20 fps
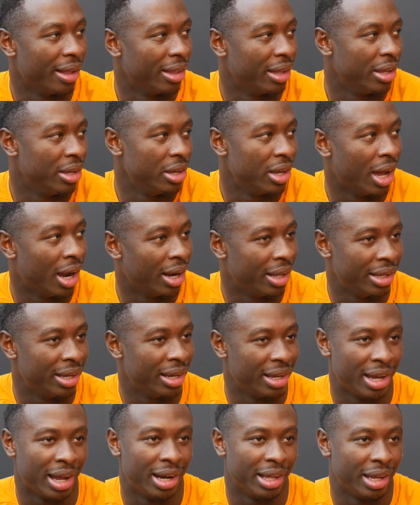and then you gotta
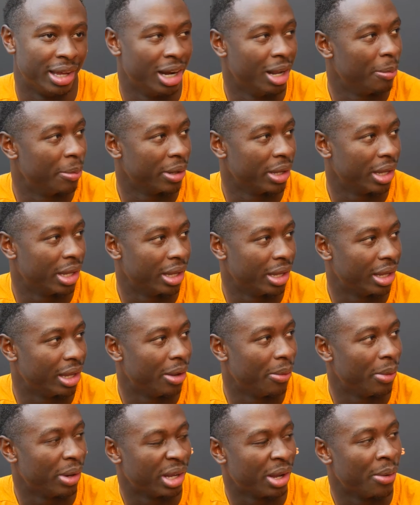get up and
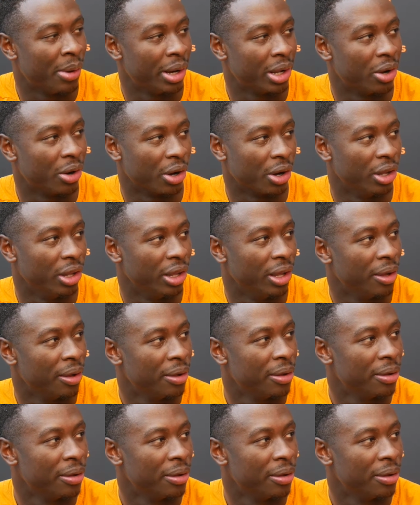get ready to go early.